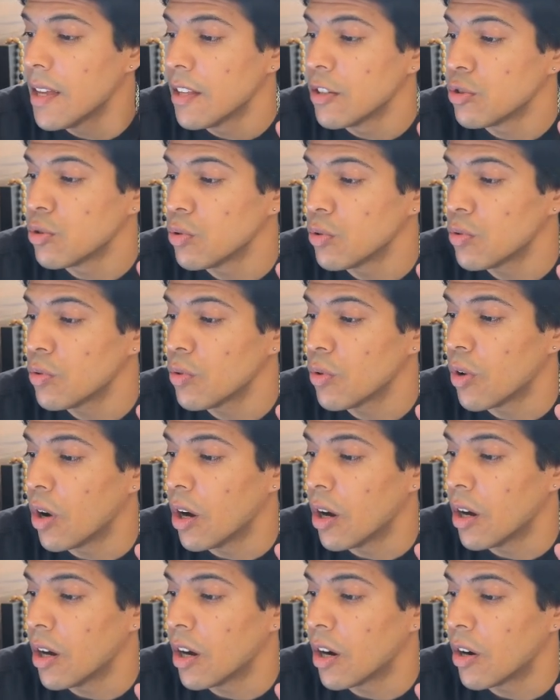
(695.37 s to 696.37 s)
to
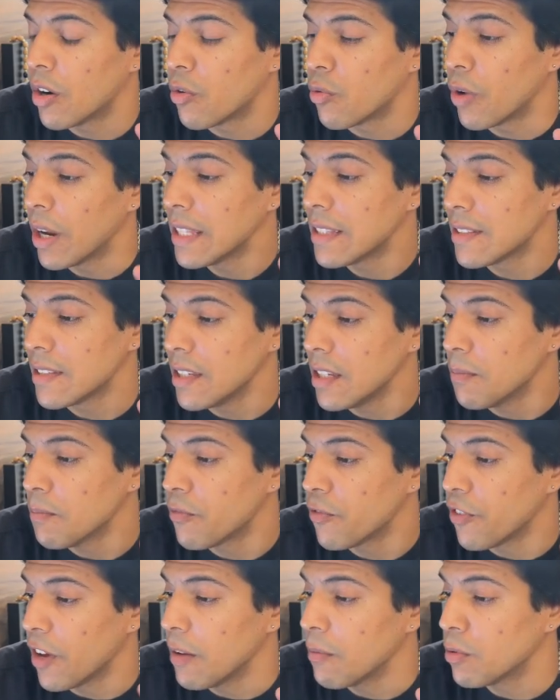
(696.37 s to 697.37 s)
red team
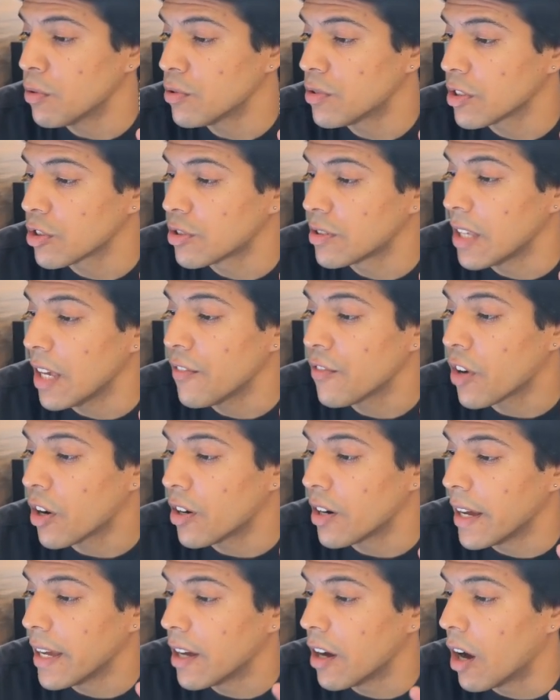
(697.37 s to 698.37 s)
Fable's
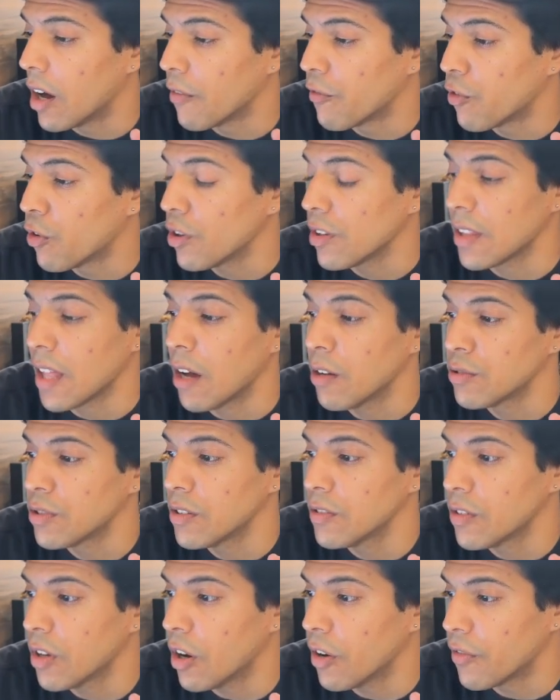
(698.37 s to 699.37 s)
safeguard for
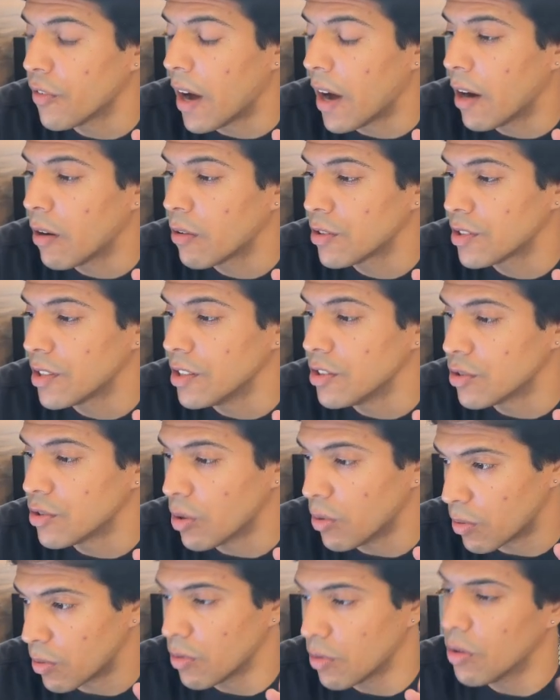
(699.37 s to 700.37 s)
thousands of hours in
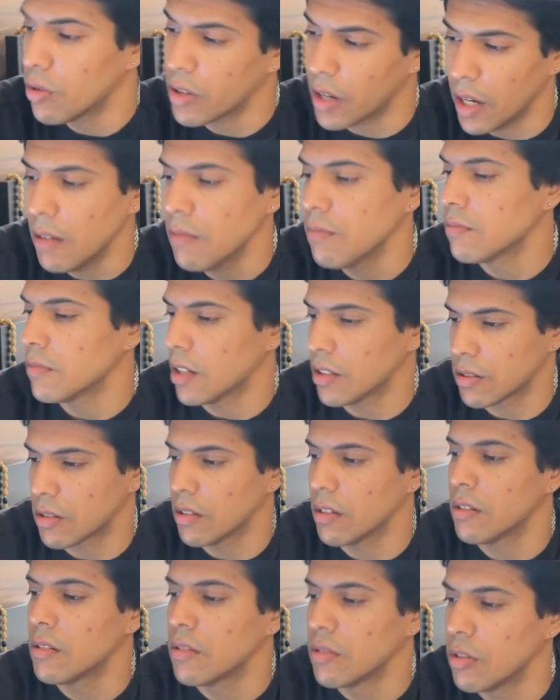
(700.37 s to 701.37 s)
total. Okay, that's
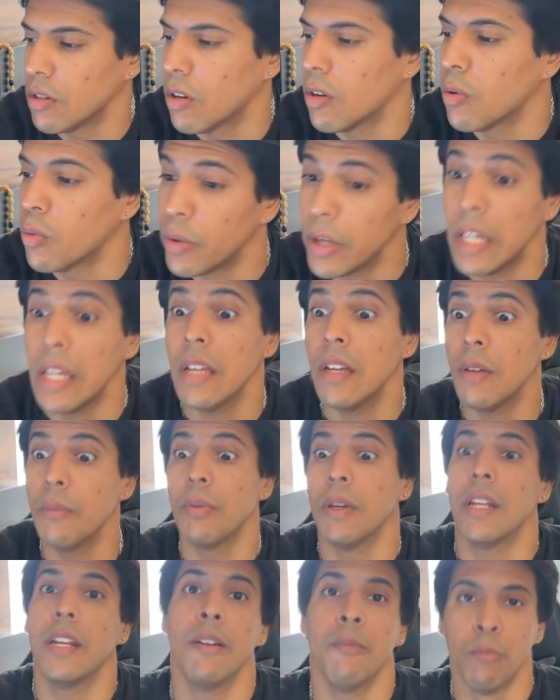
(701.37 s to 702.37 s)
good. We've
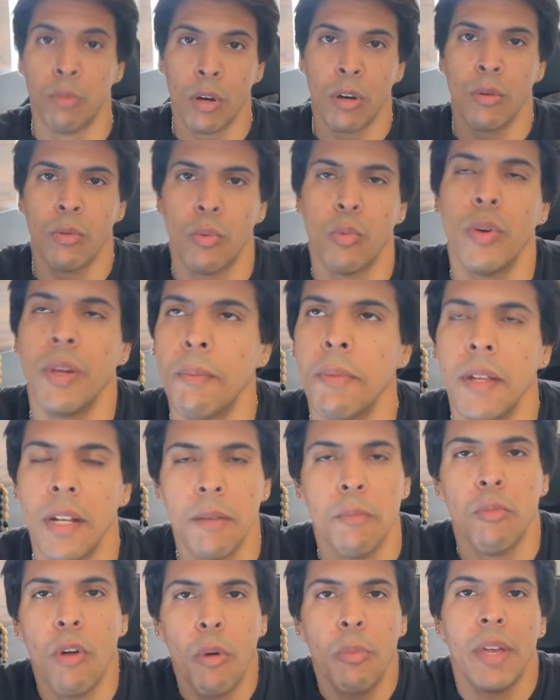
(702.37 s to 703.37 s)
been involved
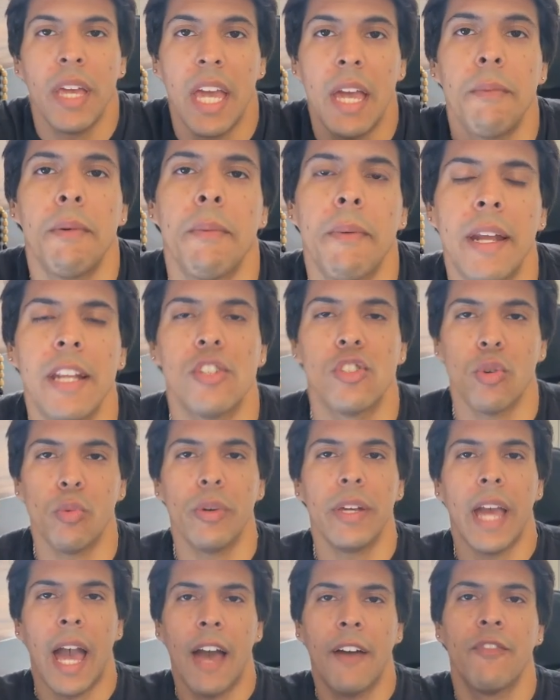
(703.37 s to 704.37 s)
with everybody, so
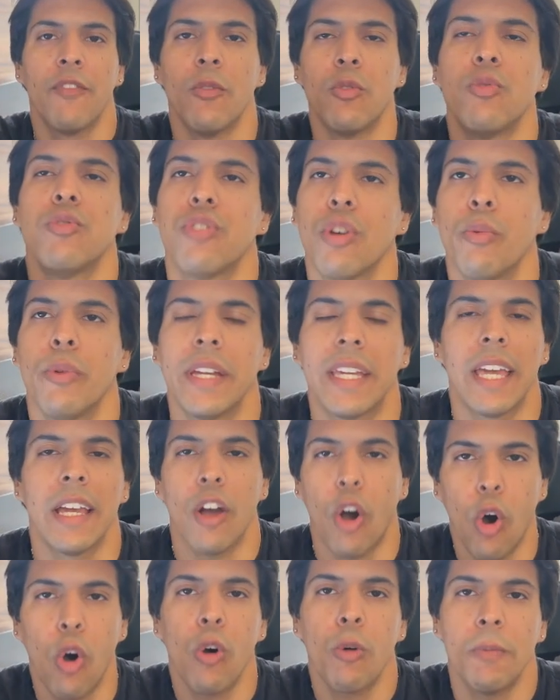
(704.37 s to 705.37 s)
we can
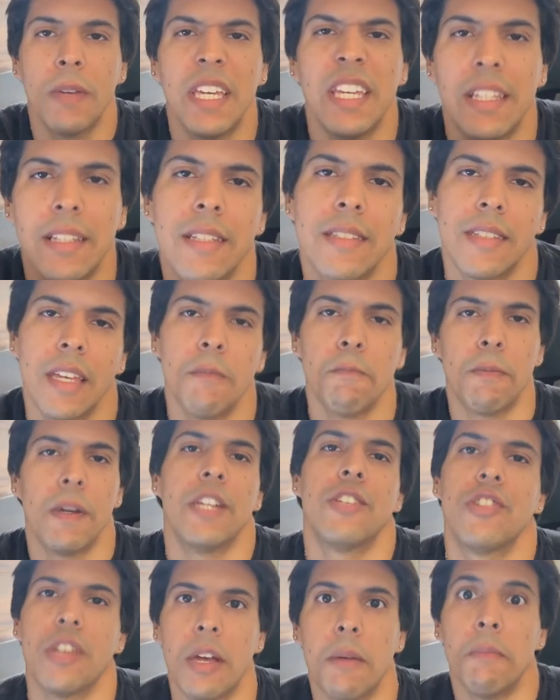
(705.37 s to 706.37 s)
all be in the same
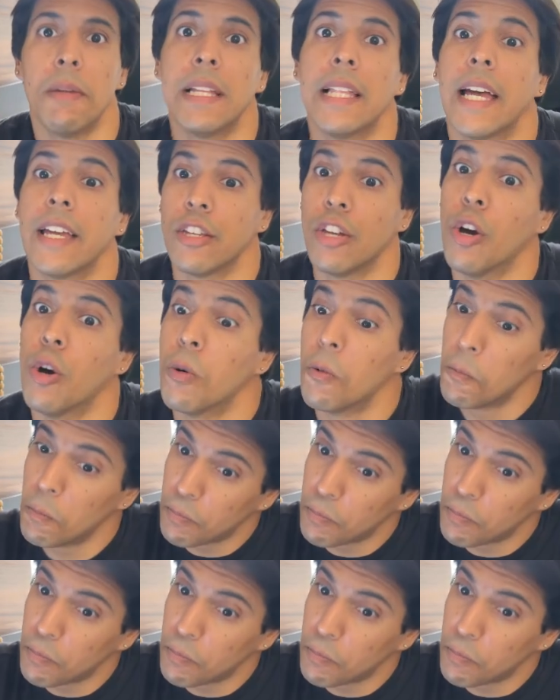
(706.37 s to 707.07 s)
page and be like, yo,